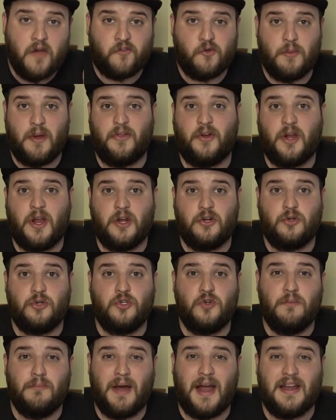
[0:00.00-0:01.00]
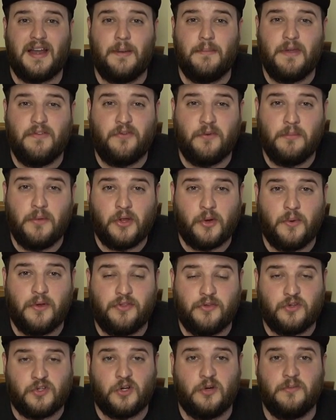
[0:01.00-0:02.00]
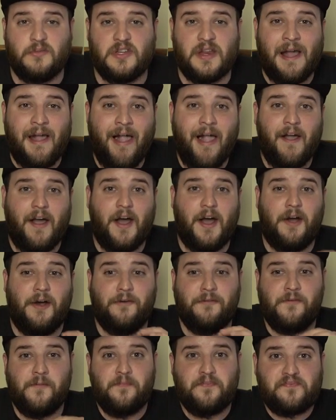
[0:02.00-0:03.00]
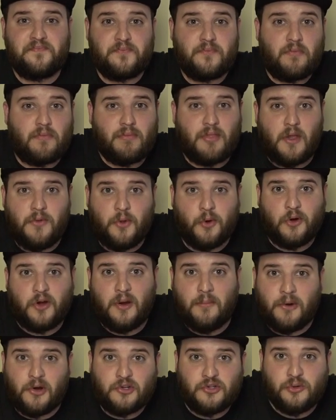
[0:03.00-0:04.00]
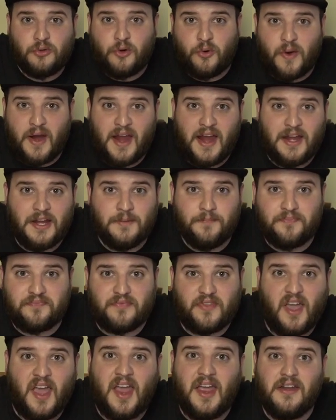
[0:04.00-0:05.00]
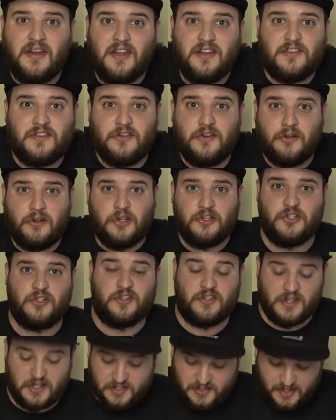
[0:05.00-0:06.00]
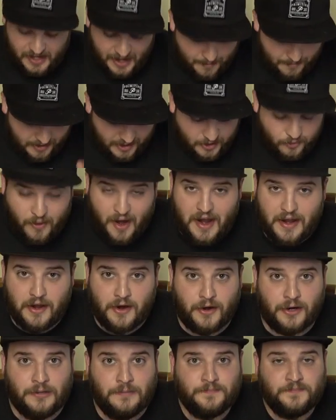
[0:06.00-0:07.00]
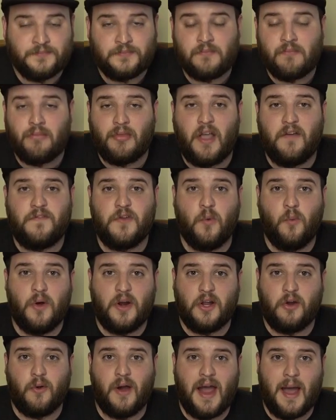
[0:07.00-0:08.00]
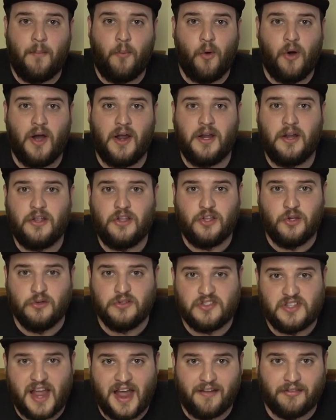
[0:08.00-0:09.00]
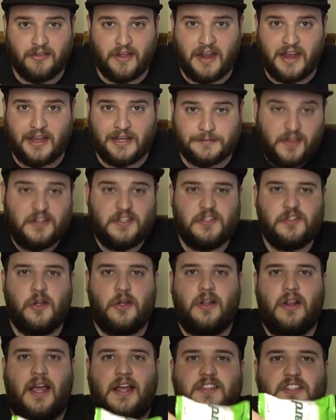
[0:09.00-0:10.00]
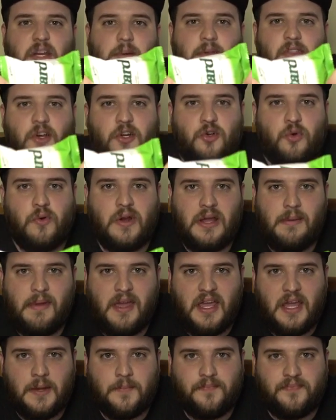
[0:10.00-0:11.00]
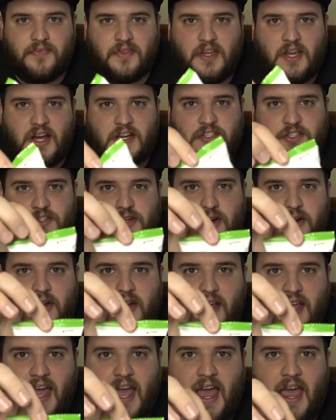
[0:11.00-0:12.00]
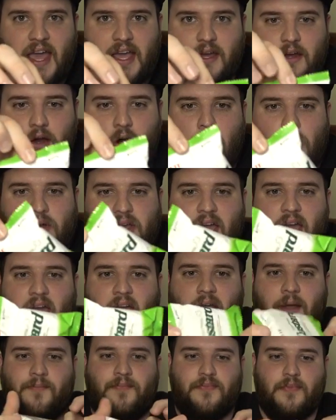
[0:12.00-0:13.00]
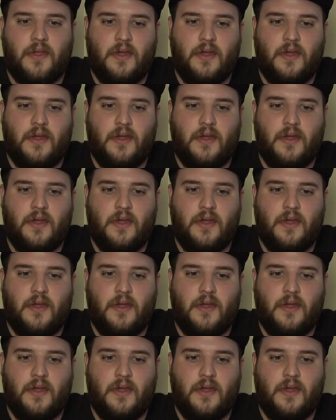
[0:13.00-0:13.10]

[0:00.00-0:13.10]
from other countries you might not be familiar with in terms of their commercial grade candies and deliciousness, like I'm eating right here. If you want to grab one, use that link. This is looking like it's going to be the creamy custard cake. Okay,